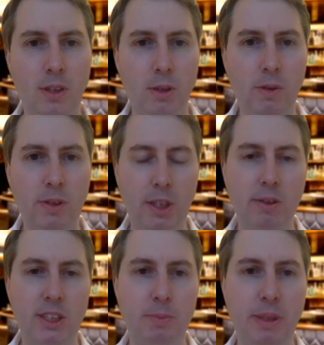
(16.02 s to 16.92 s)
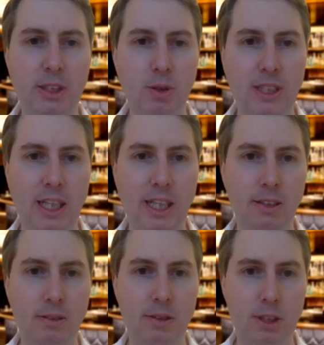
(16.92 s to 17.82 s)
knowing you're going to spend your day
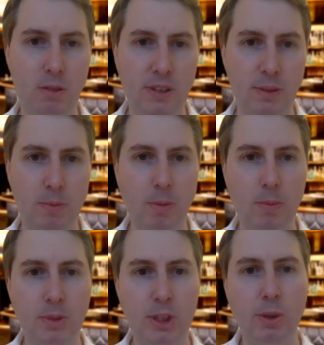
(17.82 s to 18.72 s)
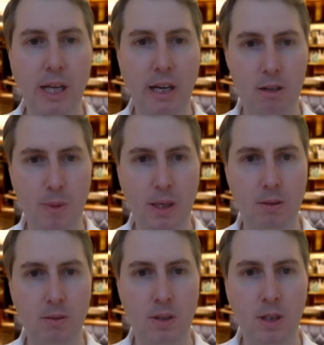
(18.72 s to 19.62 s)
solving the problems you care
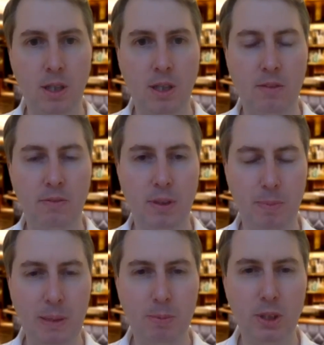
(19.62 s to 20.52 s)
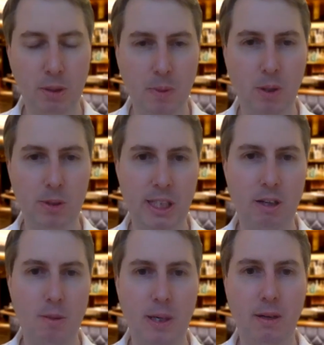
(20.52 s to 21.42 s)
about for the people you most
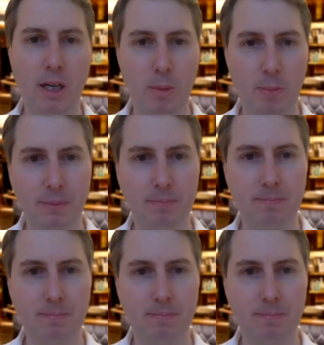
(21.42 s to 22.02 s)
care about helping.